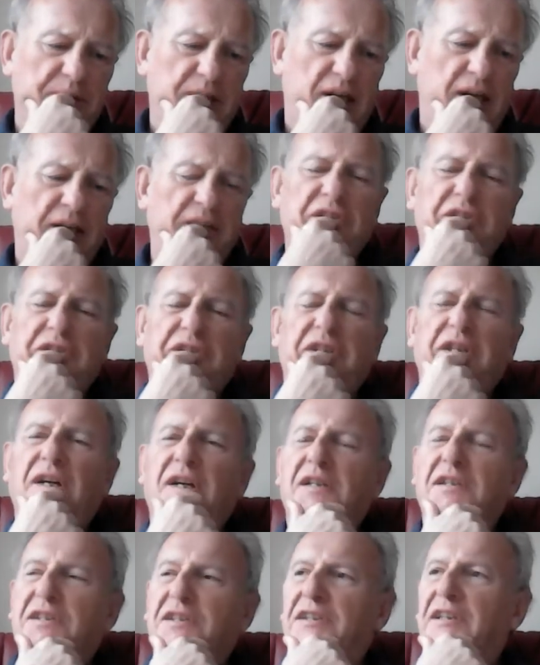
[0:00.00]
And he just
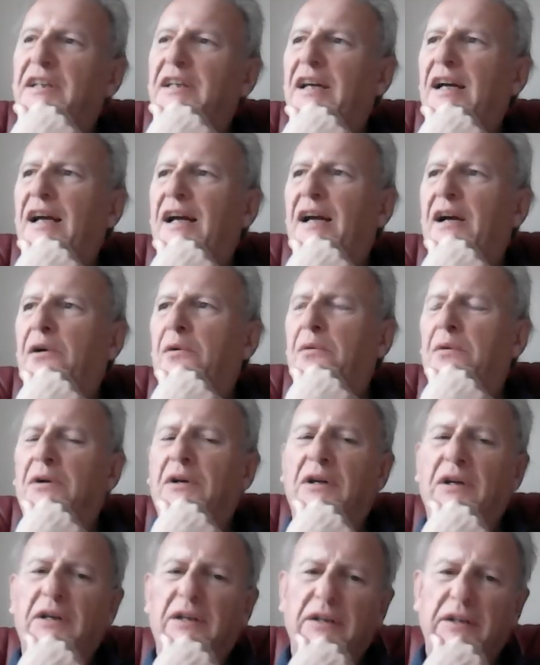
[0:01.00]
can't see how
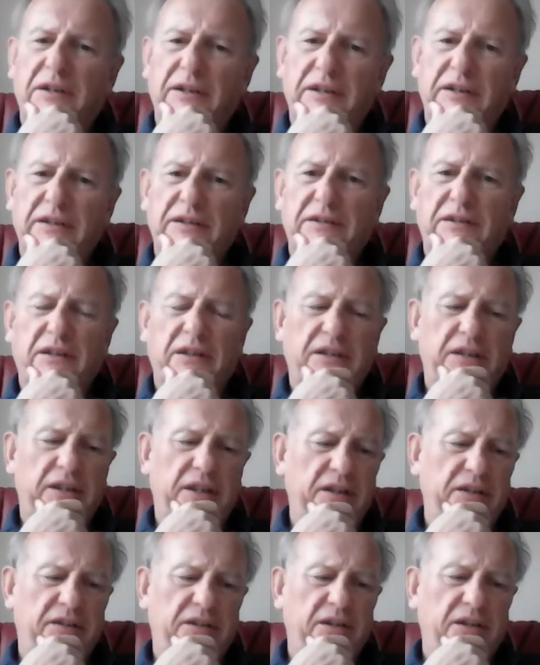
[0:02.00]

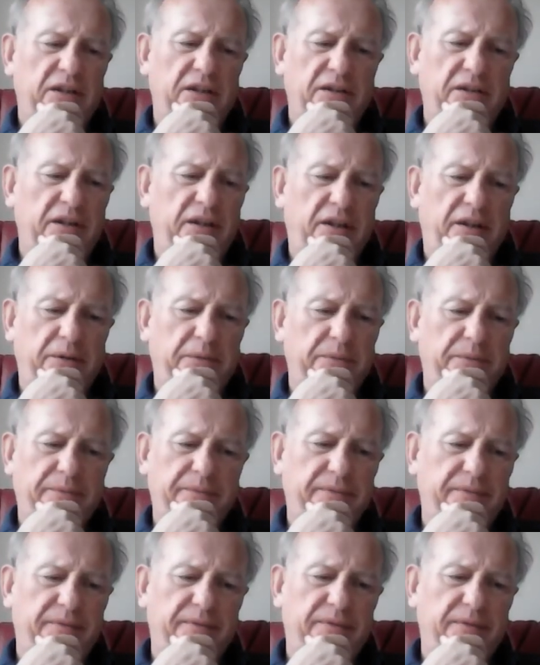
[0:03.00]
he's going to, you know,
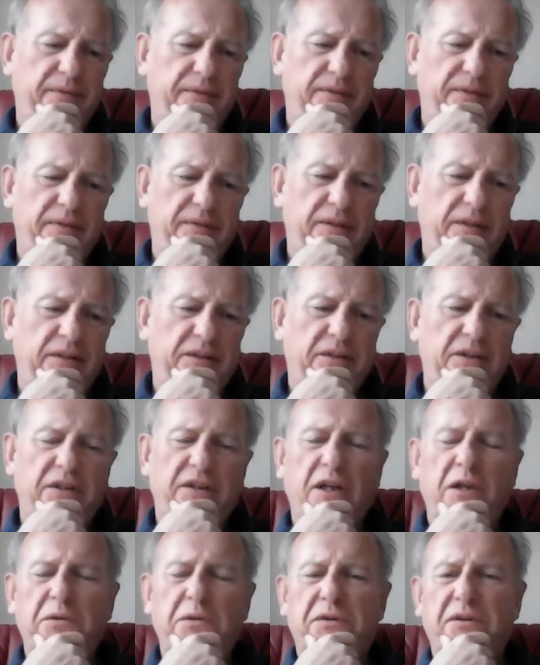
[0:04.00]
he's going
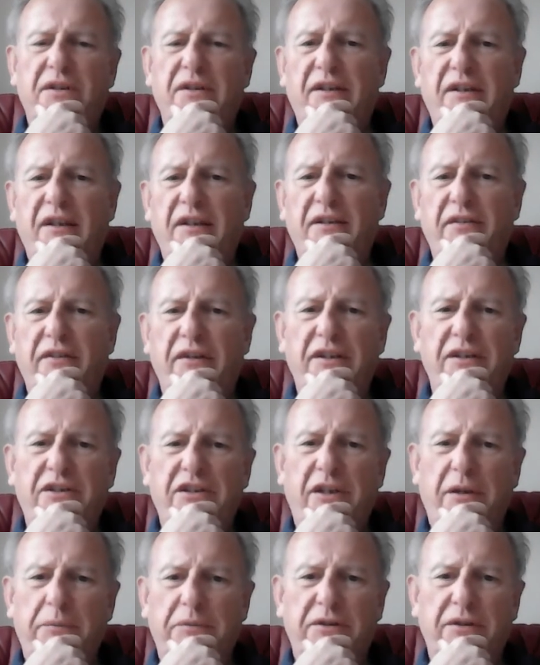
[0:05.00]
to go to the king of
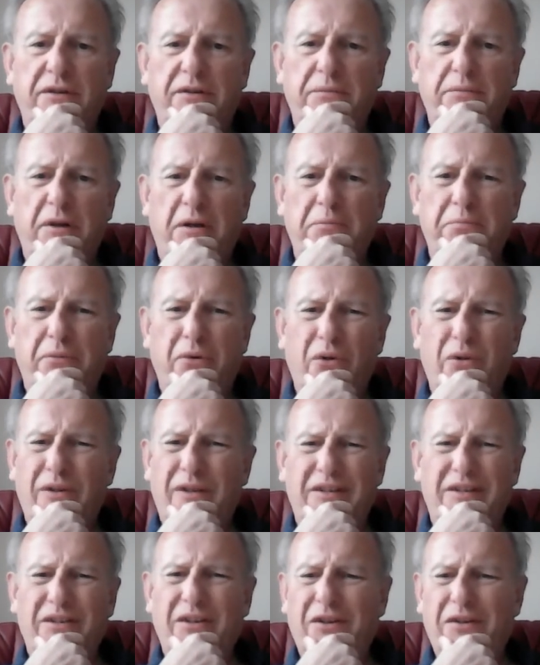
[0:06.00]
Egypt and pull
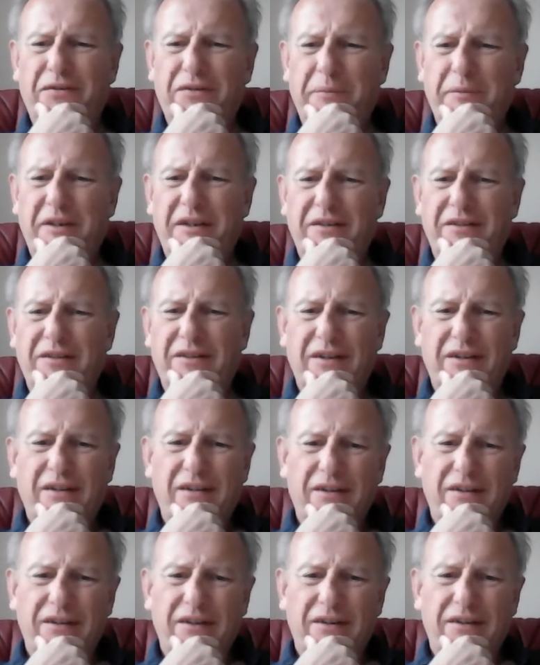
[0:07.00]
this off. I mean,
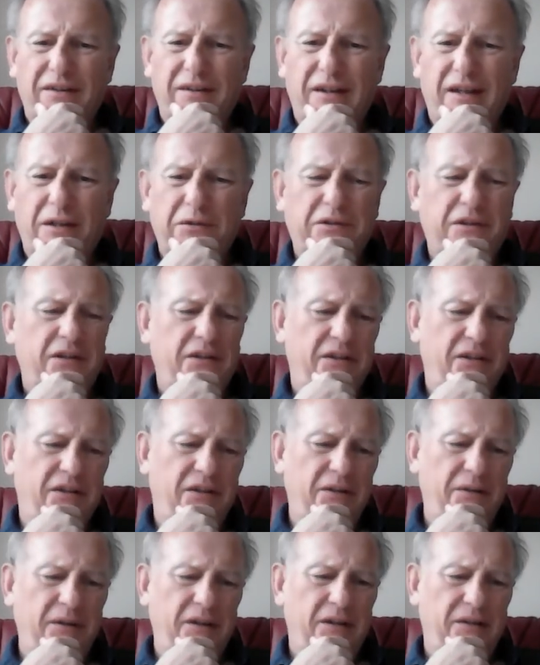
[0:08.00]
how's he going to
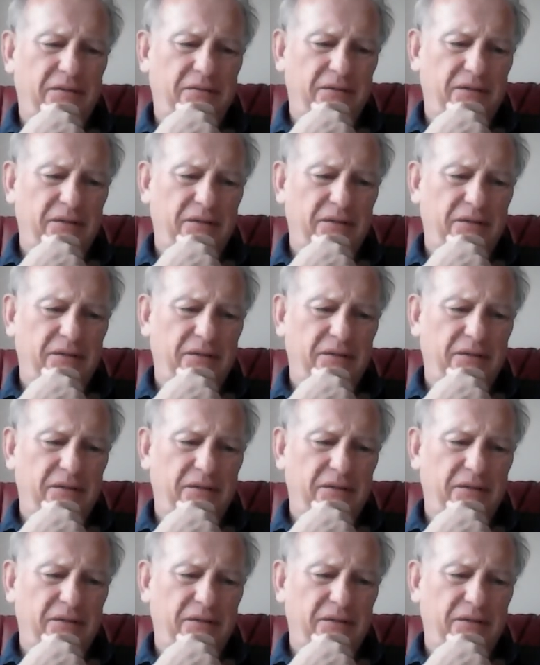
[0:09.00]
do it?